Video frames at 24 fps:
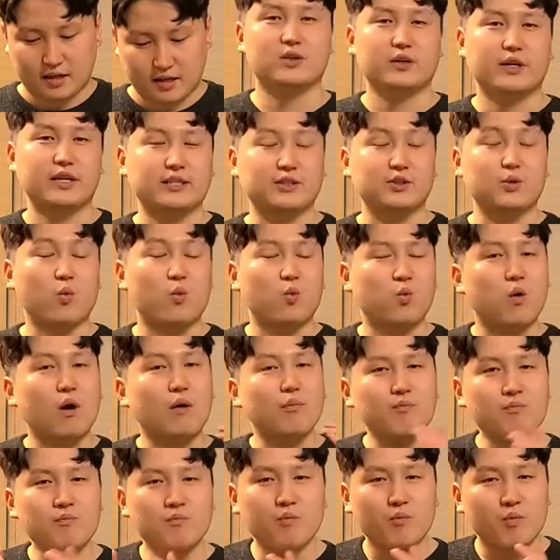okay. So
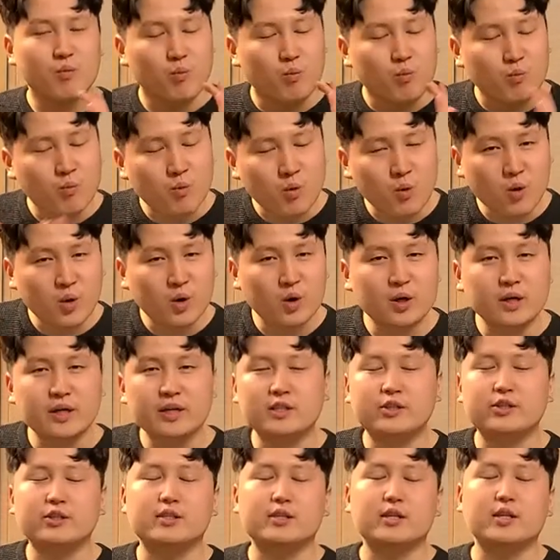one more
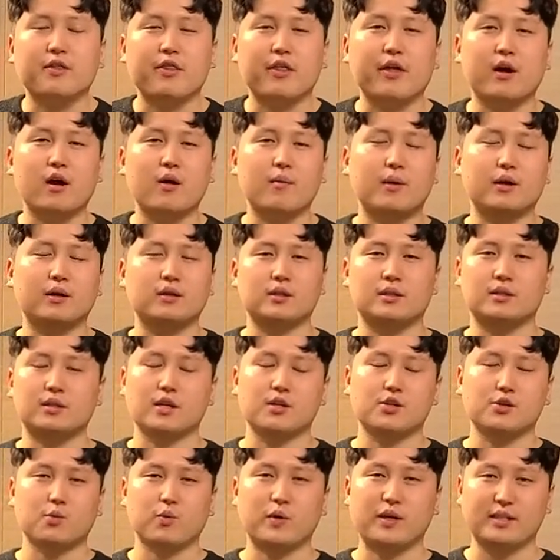interesting thing about the
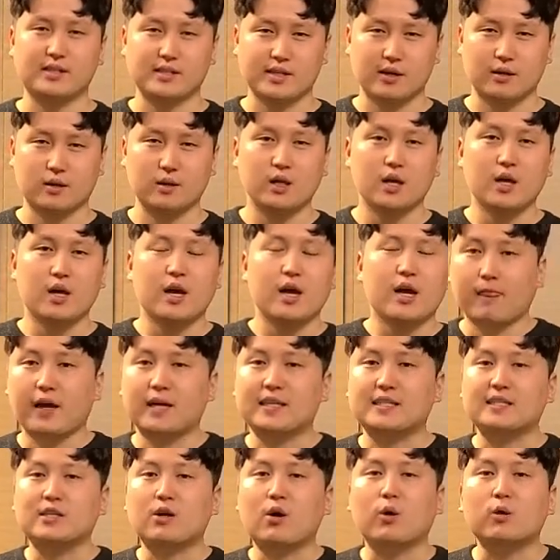Jeju wheat ale.
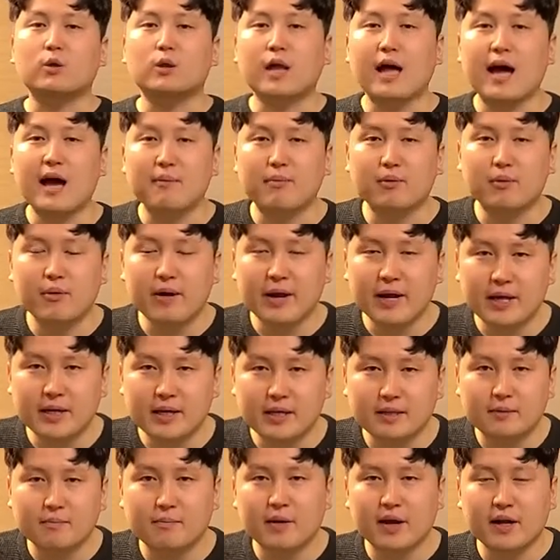It's
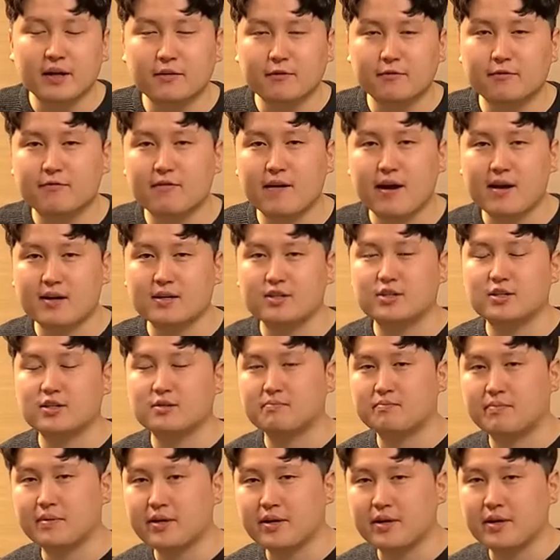collaborated
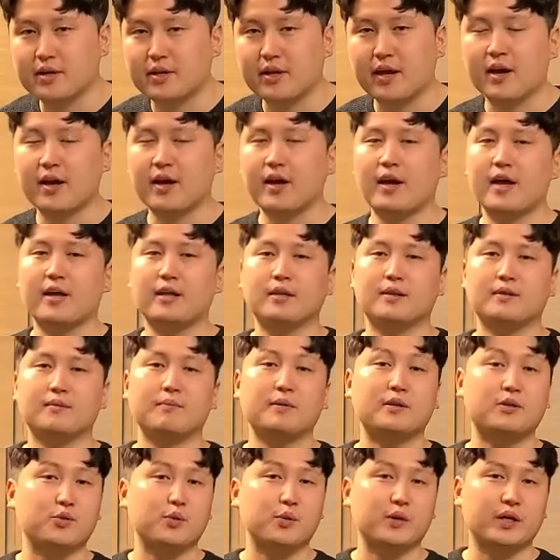manufactured beer and
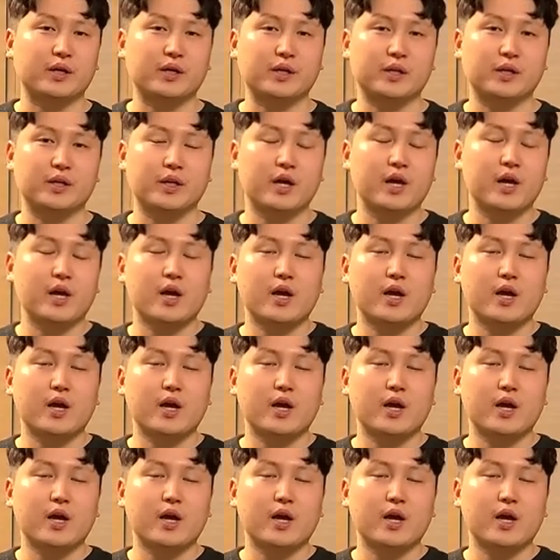between